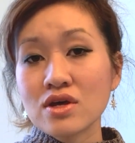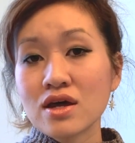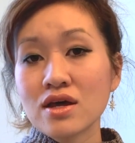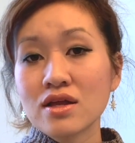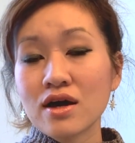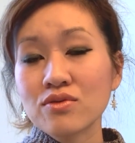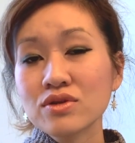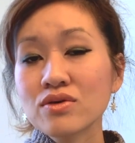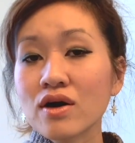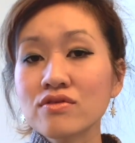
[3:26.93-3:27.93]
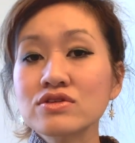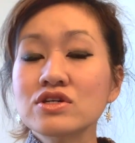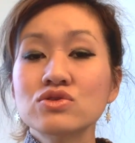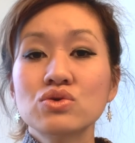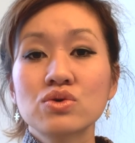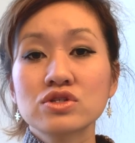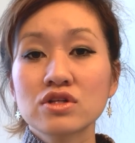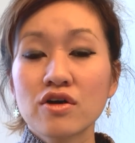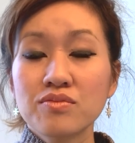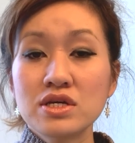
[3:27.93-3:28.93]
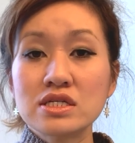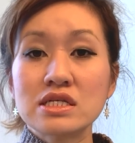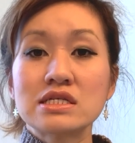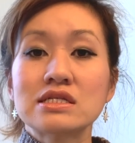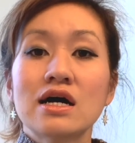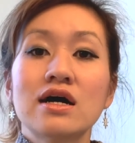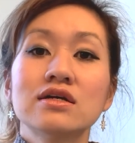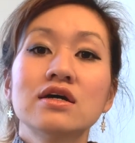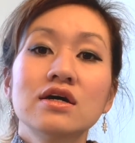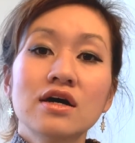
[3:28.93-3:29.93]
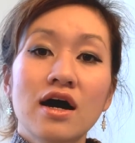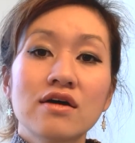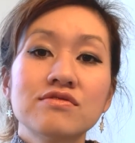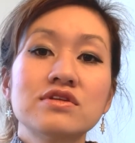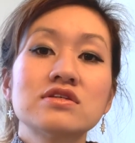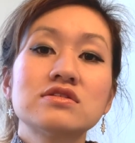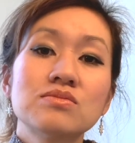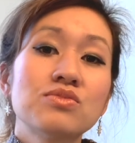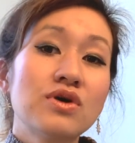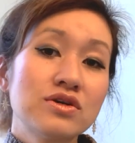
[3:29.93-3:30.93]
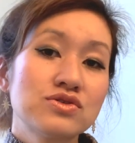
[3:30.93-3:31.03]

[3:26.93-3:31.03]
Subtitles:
And I really gravitate towards a lot of pieces that have this simple,